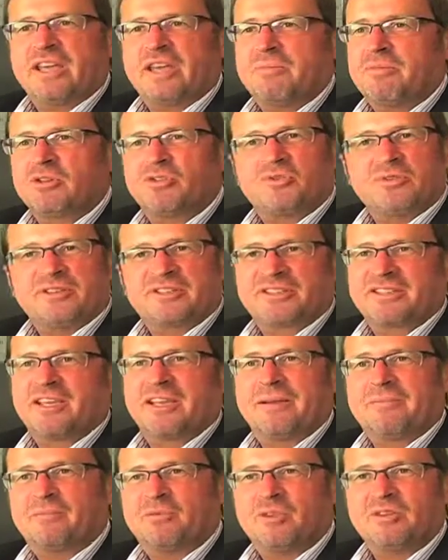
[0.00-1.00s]
able to
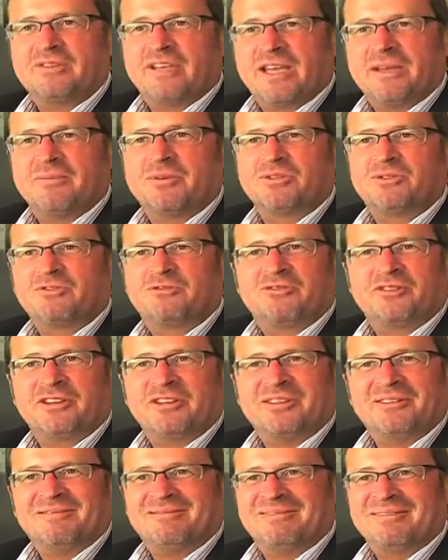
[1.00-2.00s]
escape, not able to flee.